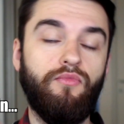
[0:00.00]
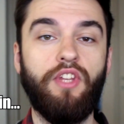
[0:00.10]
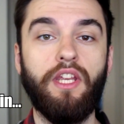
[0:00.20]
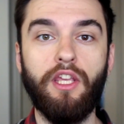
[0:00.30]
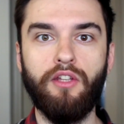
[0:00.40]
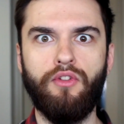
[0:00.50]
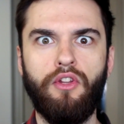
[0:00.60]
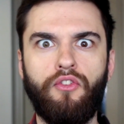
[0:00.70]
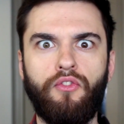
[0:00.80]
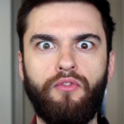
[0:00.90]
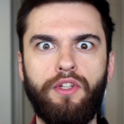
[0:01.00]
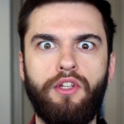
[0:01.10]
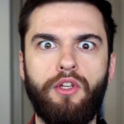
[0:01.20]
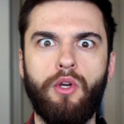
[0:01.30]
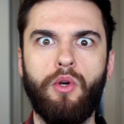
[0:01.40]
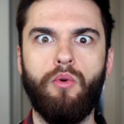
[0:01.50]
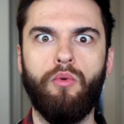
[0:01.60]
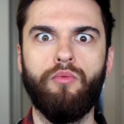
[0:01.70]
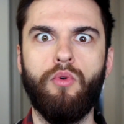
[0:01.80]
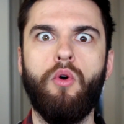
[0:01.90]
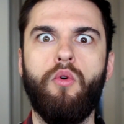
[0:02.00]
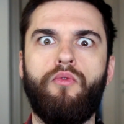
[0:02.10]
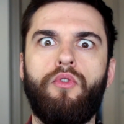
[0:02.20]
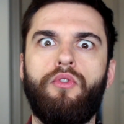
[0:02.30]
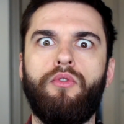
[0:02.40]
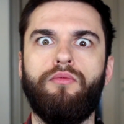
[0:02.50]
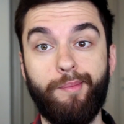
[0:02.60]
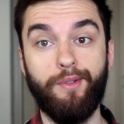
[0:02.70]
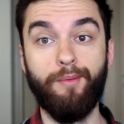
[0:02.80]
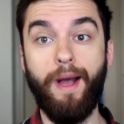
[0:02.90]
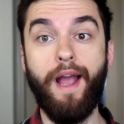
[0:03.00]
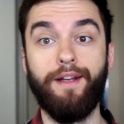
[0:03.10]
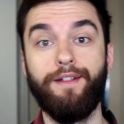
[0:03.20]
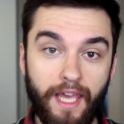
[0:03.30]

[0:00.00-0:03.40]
taking this video over, if you don't mind.